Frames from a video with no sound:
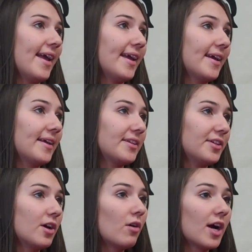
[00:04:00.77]
And,
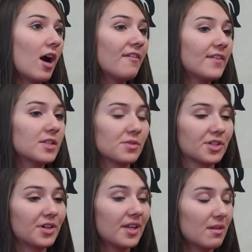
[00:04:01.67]
you know, our offense
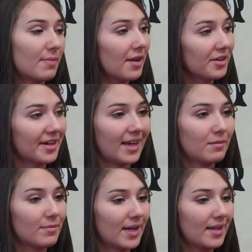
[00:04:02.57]
was good in the Butler
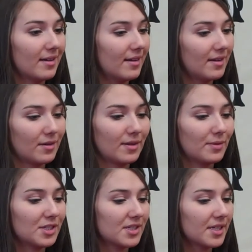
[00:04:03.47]
game, but
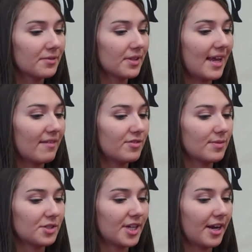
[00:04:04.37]
we just didn't really have
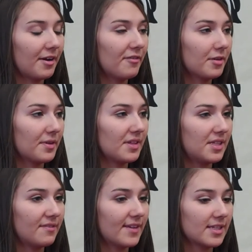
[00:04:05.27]
too much carryover with the
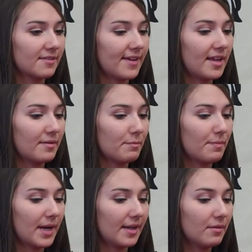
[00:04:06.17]
defensive end.
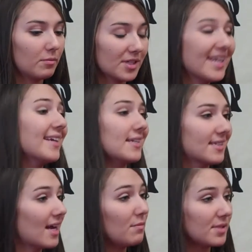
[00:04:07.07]
But we're taking
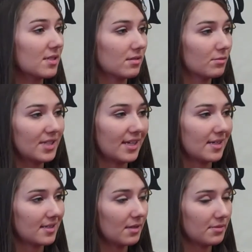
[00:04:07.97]
steps. We're
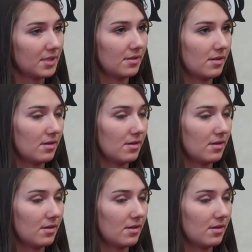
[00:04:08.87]
taking steps.